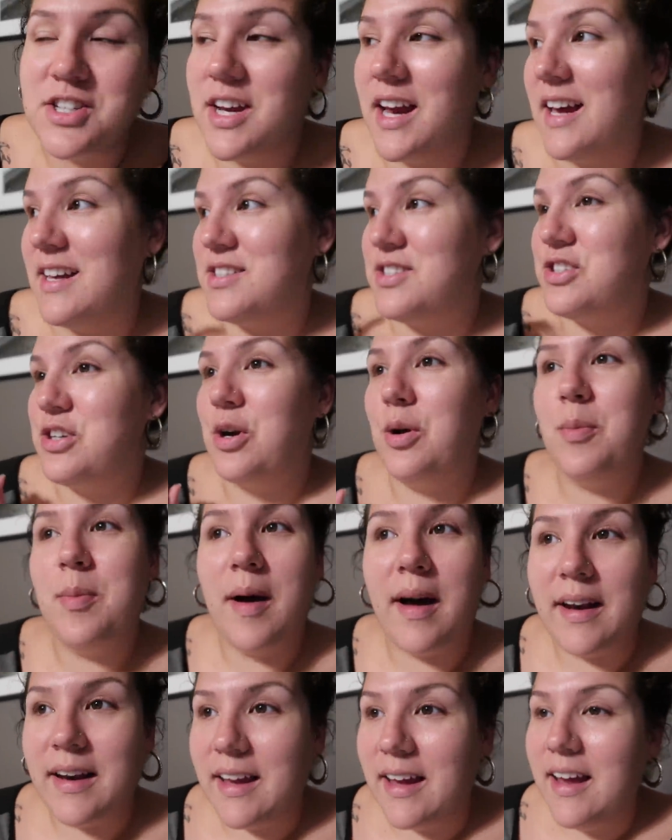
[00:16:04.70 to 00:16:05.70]
she has to go
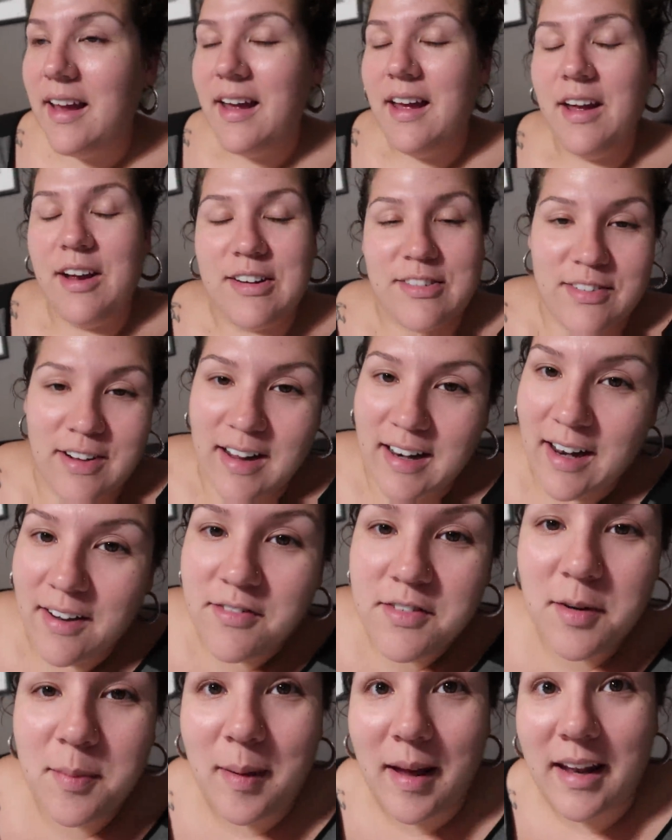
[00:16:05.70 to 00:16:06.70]
potty right
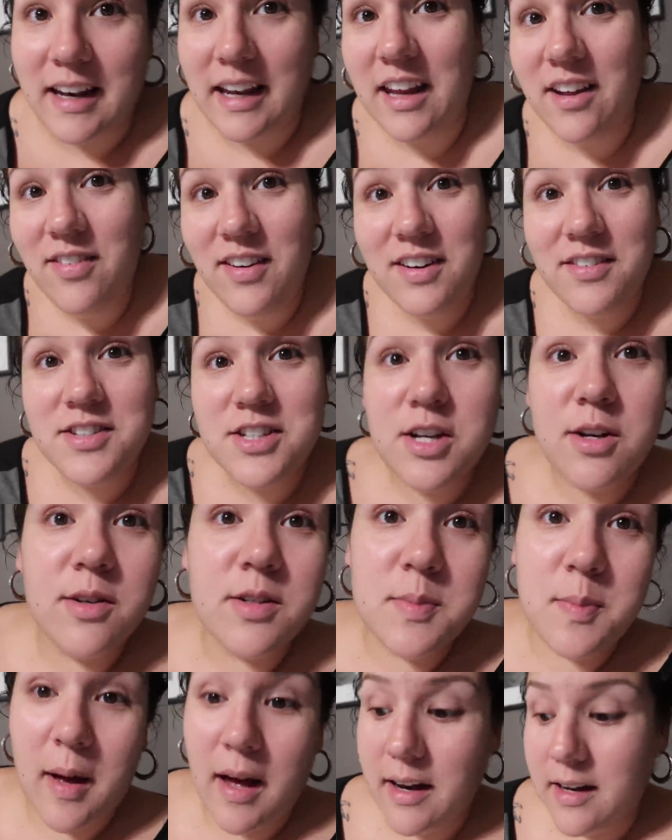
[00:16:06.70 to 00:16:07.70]
after bed, even if she
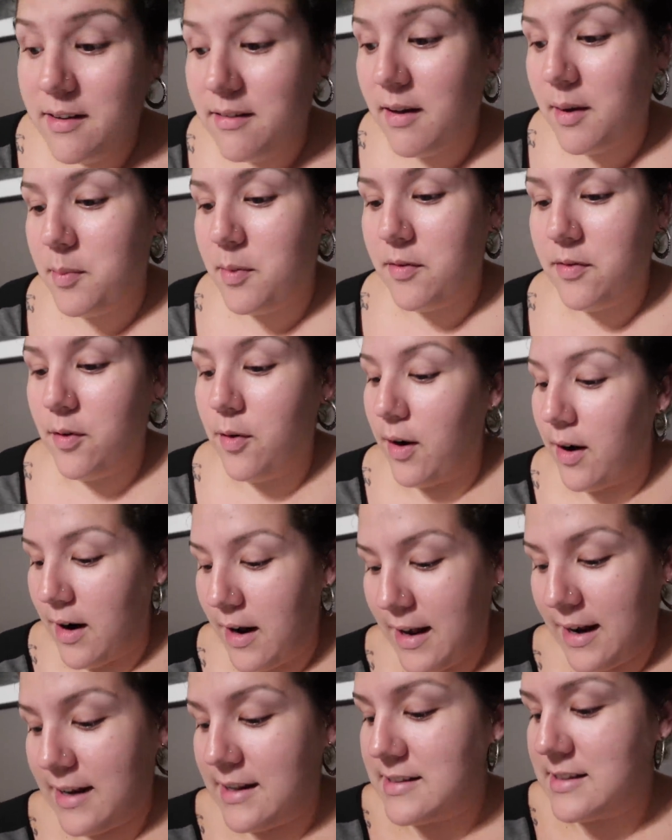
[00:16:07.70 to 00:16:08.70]
goes potty right before.
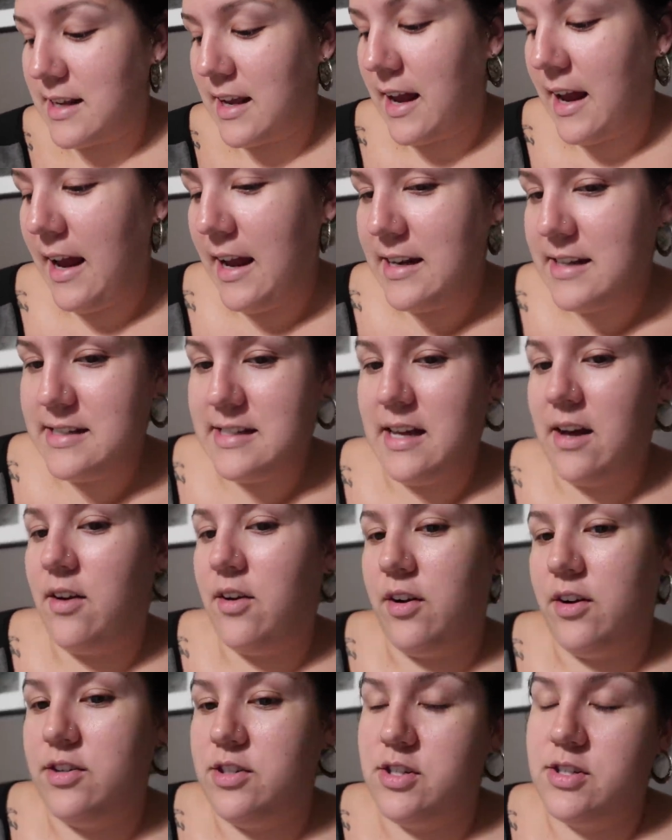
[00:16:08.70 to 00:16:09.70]
And it's like, I hate to tell
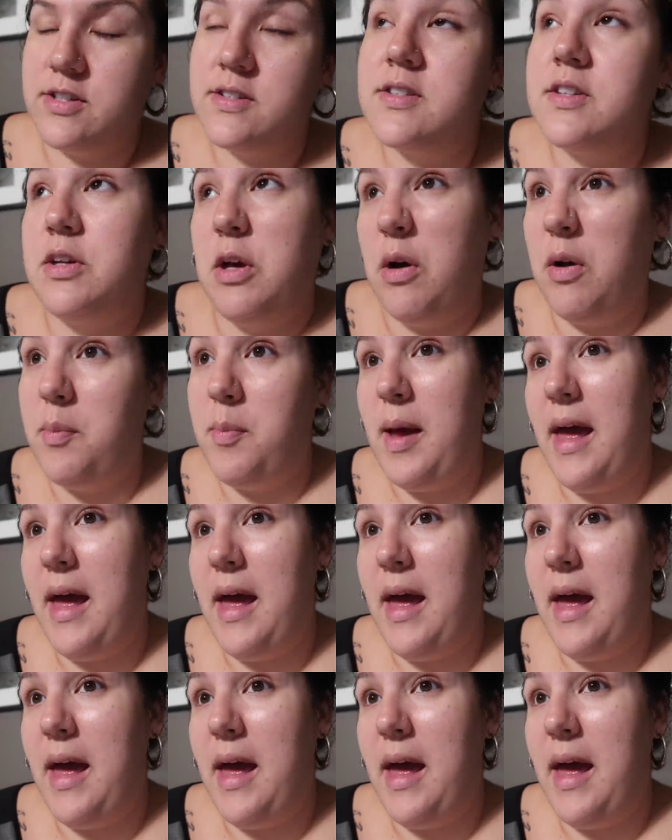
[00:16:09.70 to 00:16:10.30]
her just go to